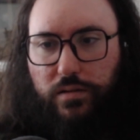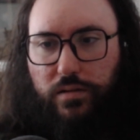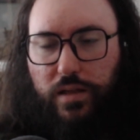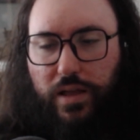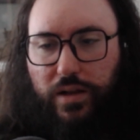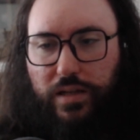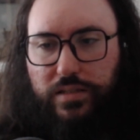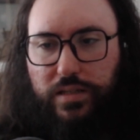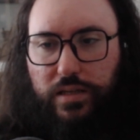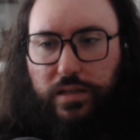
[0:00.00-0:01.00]
Let's
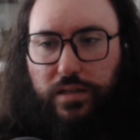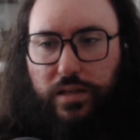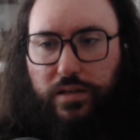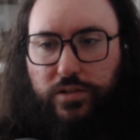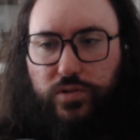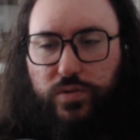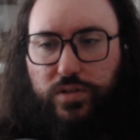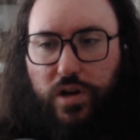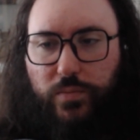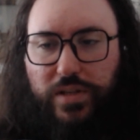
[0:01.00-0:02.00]
see, the Jewish
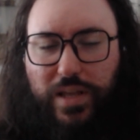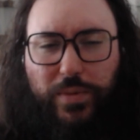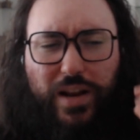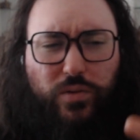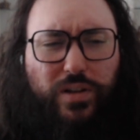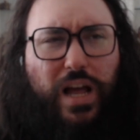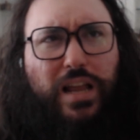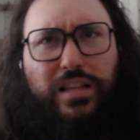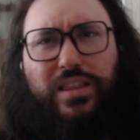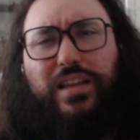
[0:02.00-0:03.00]
communist. I mean,
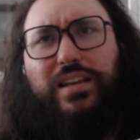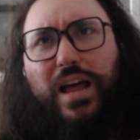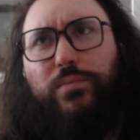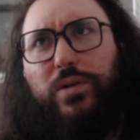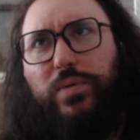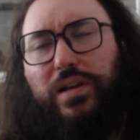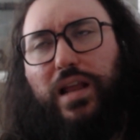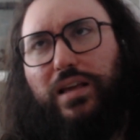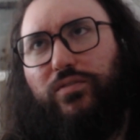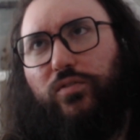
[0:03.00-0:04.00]
I think that might be
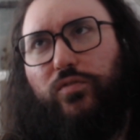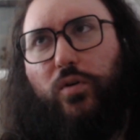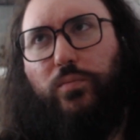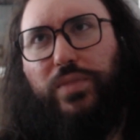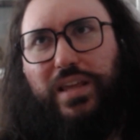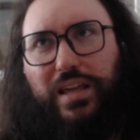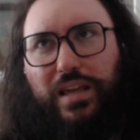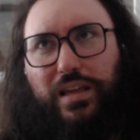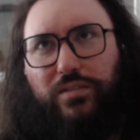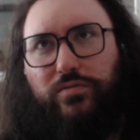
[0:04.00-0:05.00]
like from
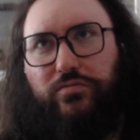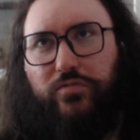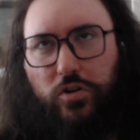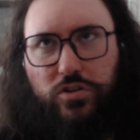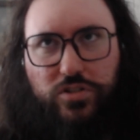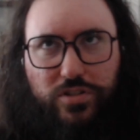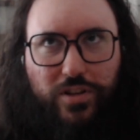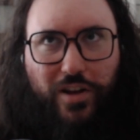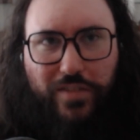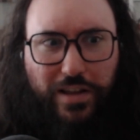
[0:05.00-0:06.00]
the first
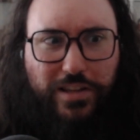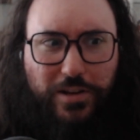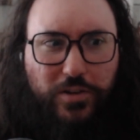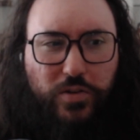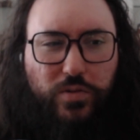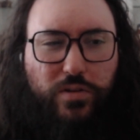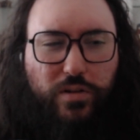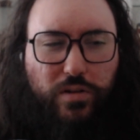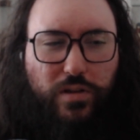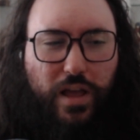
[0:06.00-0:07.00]
of like the new
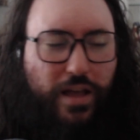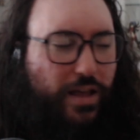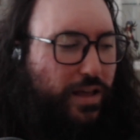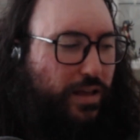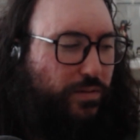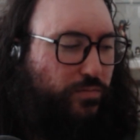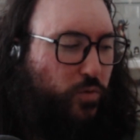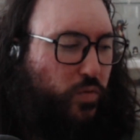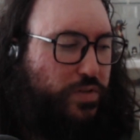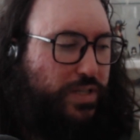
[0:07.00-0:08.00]

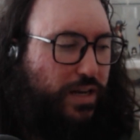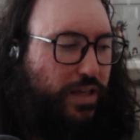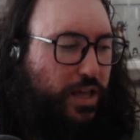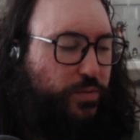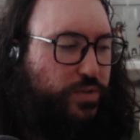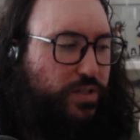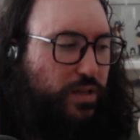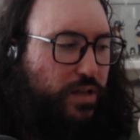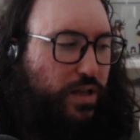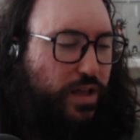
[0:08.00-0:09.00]
Wolfenstein games,
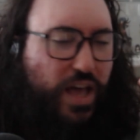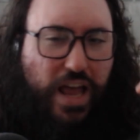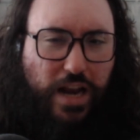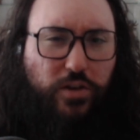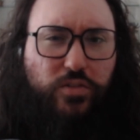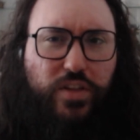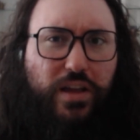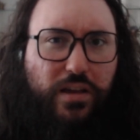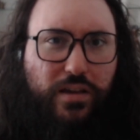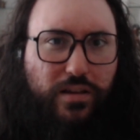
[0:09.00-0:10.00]
and I do
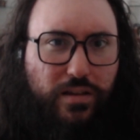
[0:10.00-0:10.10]
think,